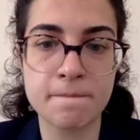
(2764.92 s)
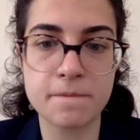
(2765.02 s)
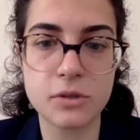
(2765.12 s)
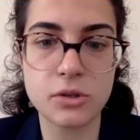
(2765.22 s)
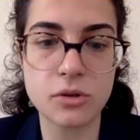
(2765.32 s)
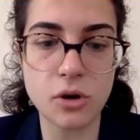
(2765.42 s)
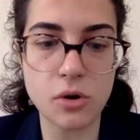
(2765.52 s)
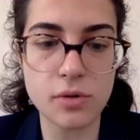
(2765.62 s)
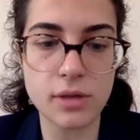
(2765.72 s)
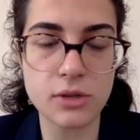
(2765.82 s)
to
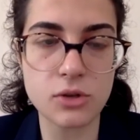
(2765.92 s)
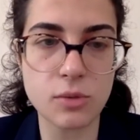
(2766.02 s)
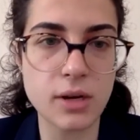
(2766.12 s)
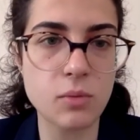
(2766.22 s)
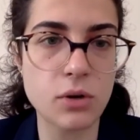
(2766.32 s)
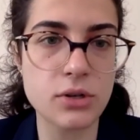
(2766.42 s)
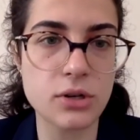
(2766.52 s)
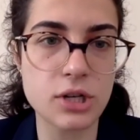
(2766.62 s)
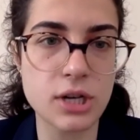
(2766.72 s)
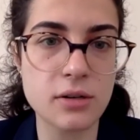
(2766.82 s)
know that so many words
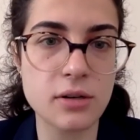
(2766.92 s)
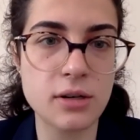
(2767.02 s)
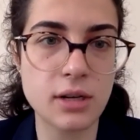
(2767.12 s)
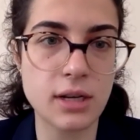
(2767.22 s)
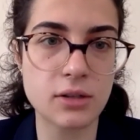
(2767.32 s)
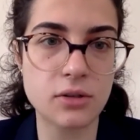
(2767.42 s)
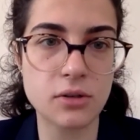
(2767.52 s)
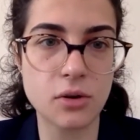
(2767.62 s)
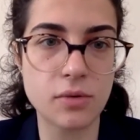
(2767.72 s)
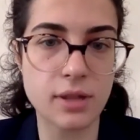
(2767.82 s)
are gendered and to
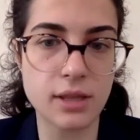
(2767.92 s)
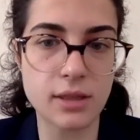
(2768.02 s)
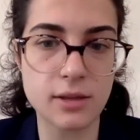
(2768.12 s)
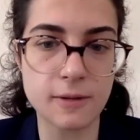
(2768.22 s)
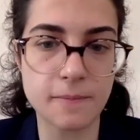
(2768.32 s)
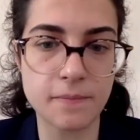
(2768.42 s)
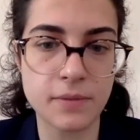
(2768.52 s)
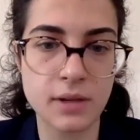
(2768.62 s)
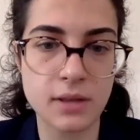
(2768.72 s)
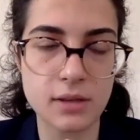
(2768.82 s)
know that the
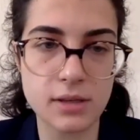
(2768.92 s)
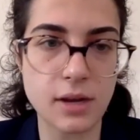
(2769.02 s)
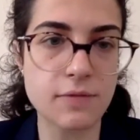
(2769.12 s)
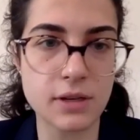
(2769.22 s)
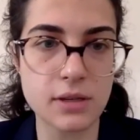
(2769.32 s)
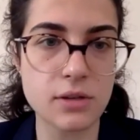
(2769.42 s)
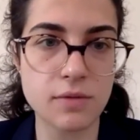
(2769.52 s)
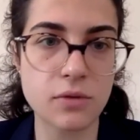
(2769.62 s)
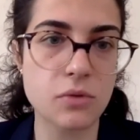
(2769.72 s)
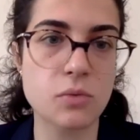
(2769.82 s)
suffixes
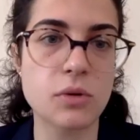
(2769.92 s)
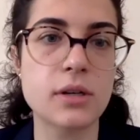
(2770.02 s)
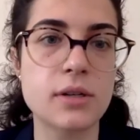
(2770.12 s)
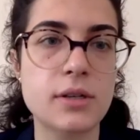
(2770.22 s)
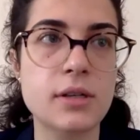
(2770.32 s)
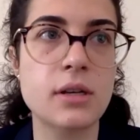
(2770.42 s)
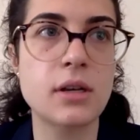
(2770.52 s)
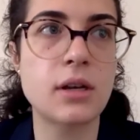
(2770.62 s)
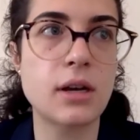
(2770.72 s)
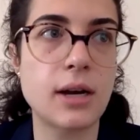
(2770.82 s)
of those words,
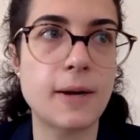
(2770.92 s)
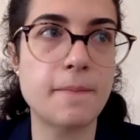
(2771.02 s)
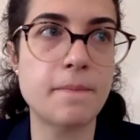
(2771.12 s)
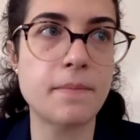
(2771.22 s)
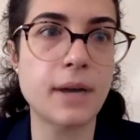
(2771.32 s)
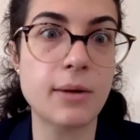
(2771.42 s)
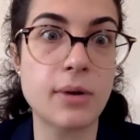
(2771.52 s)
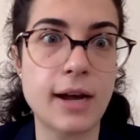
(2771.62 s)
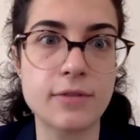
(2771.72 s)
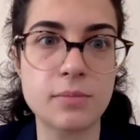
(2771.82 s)
I
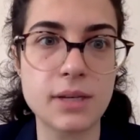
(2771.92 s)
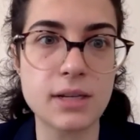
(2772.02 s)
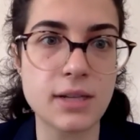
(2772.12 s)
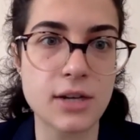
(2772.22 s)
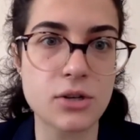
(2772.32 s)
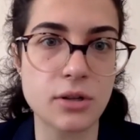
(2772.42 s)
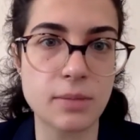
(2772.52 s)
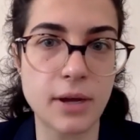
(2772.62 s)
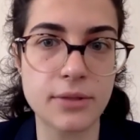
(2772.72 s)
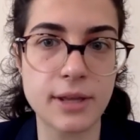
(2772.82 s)
will have to be intentional
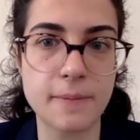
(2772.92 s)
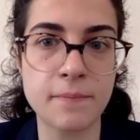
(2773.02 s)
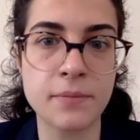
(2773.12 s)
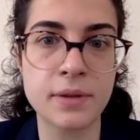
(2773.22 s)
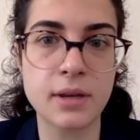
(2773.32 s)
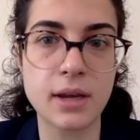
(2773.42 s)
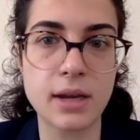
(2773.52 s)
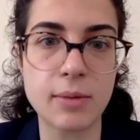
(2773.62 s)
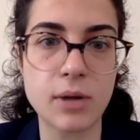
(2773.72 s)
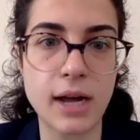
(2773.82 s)
about them.
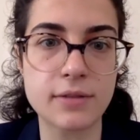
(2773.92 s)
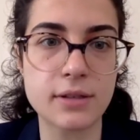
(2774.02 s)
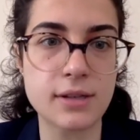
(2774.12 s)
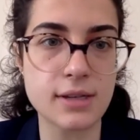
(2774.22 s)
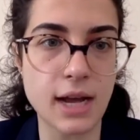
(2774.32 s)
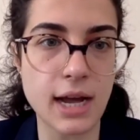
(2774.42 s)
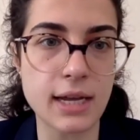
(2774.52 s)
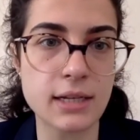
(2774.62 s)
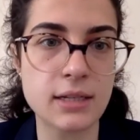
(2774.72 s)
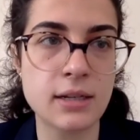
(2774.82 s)
And I will have to
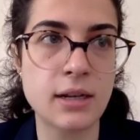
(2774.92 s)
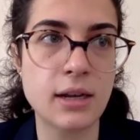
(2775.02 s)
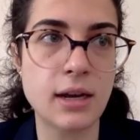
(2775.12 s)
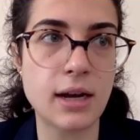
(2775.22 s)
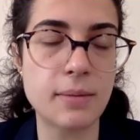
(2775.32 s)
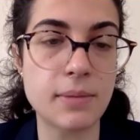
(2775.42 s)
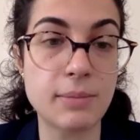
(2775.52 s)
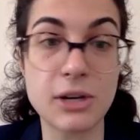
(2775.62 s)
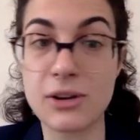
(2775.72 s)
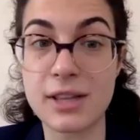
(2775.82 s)
decide,
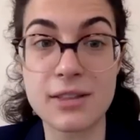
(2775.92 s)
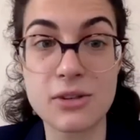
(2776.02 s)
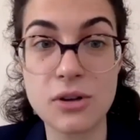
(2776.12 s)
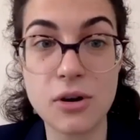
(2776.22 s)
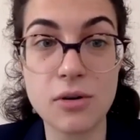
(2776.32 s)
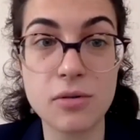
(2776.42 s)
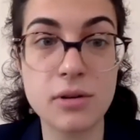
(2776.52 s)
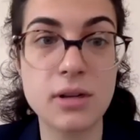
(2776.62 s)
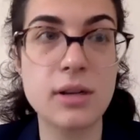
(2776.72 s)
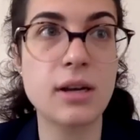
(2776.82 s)
am I going to let this
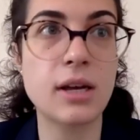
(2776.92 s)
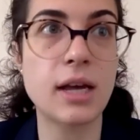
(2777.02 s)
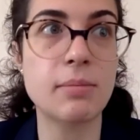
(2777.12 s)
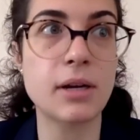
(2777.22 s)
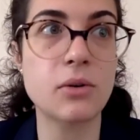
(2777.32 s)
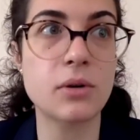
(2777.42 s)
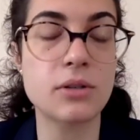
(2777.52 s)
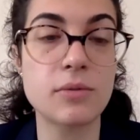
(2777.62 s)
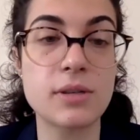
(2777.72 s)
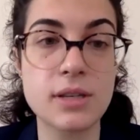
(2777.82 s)
go? Am I going
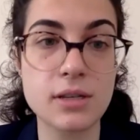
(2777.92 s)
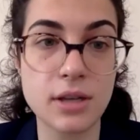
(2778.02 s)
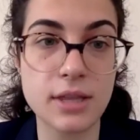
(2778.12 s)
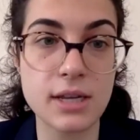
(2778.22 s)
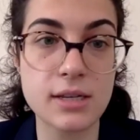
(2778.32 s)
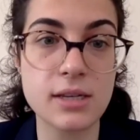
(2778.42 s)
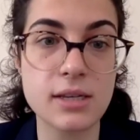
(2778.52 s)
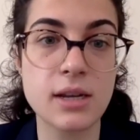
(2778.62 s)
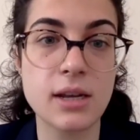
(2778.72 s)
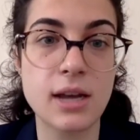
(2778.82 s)
to insist on
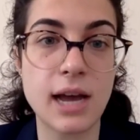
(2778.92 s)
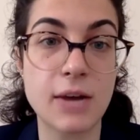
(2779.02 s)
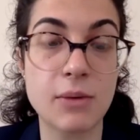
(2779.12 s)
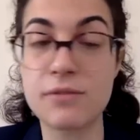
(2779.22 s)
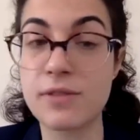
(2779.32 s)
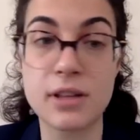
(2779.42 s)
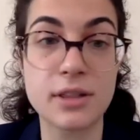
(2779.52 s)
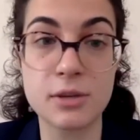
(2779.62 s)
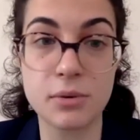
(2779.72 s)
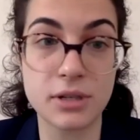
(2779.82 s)
this? How do I feel
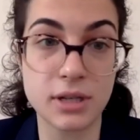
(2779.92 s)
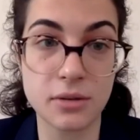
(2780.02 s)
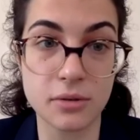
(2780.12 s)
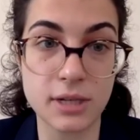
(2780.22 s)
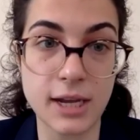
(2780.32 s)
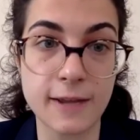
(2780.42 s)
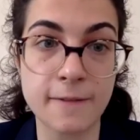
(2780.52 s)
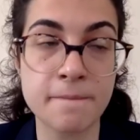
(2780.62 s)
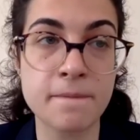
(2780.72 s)
on this particular day?